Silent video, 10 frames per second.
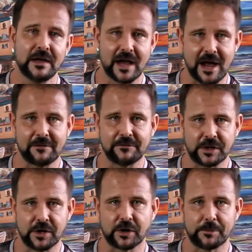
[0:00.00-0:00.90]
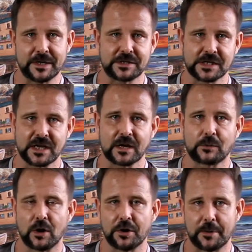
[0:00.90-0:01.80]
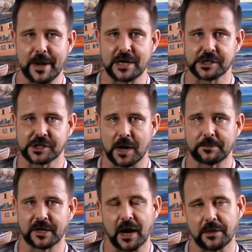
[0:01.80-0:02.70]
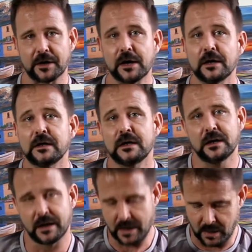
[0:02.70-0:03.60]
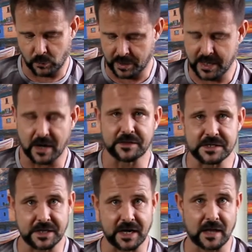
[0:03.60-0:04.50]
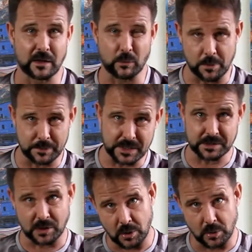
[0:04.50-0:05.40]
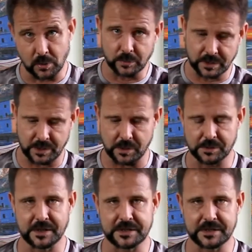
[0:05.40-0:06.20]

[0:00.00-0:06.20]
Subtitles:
have, you know, it'll be just like we're all in a magic shop together and working on this together. It won't be so, you know, the